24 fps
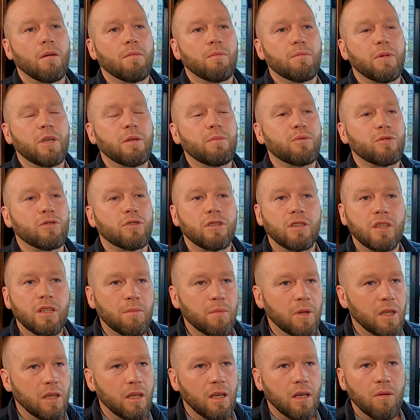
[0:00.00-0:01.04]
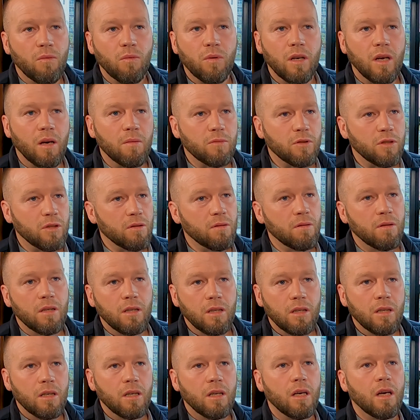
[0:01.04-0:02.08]
people see me and what I'm
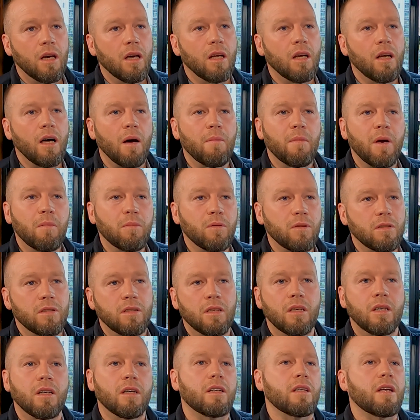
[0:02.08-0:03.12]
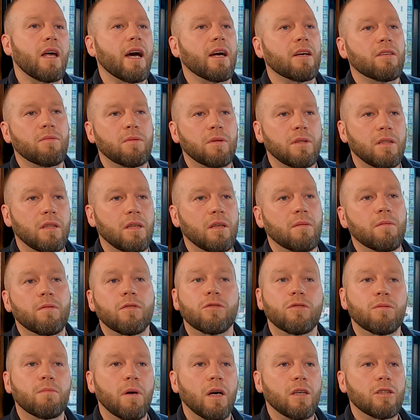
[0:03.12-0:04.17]
doing, and I'm able to connect with them
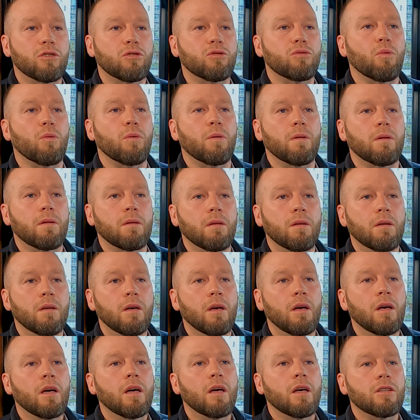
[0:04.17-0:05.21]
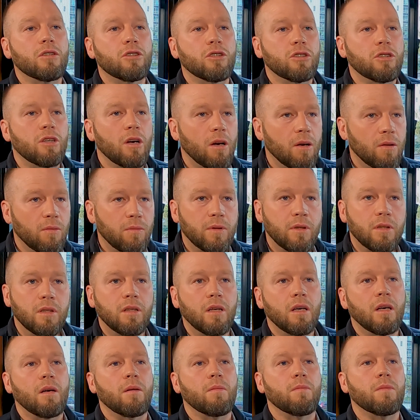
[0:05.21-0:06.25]
through my story and share with
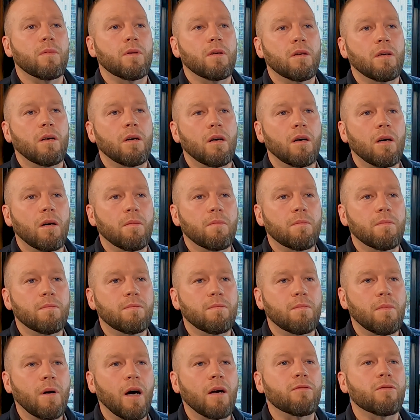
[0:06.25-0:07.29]
them my